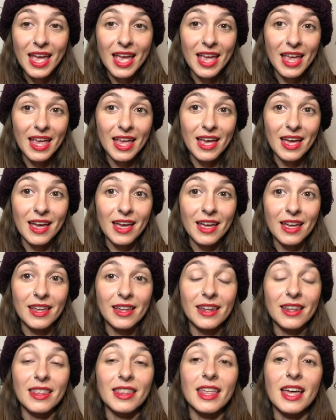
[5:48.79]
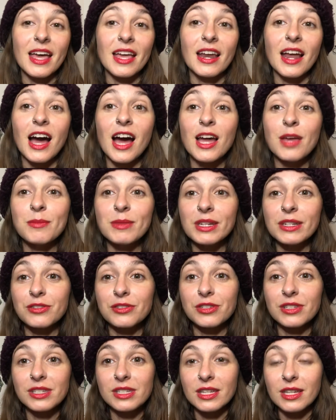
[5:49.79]
and that I'm
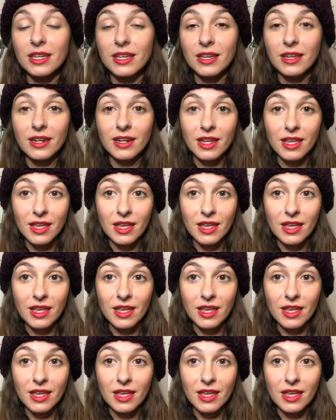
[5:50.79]
interested